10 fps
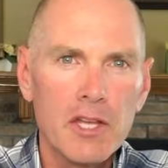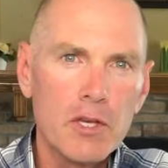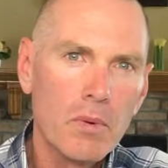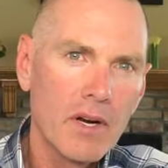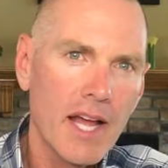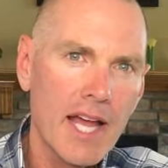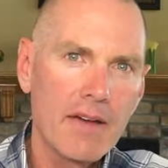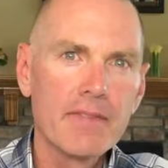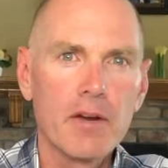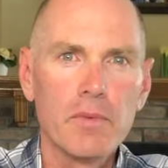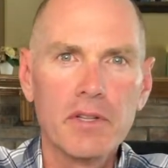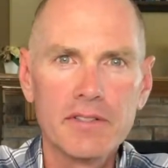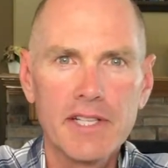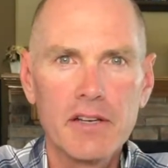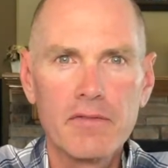You want to have that real
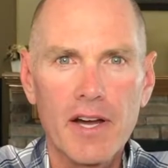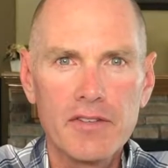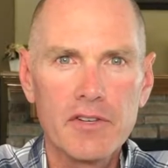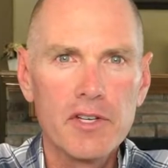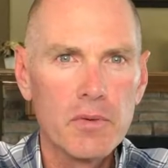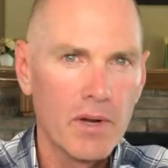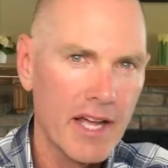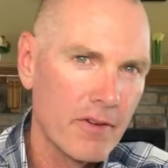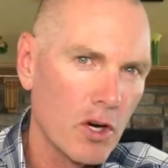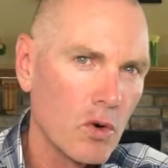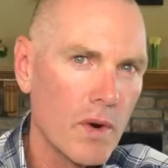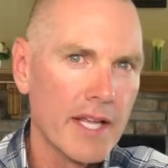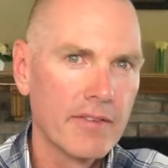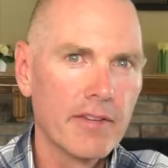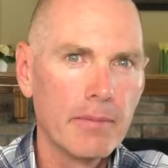estate advisor, you want to have a
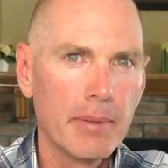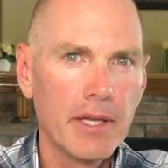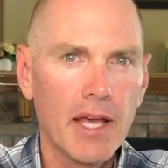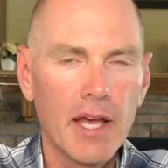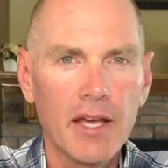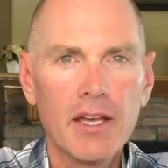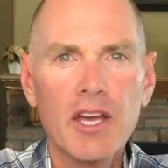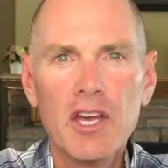great CPA,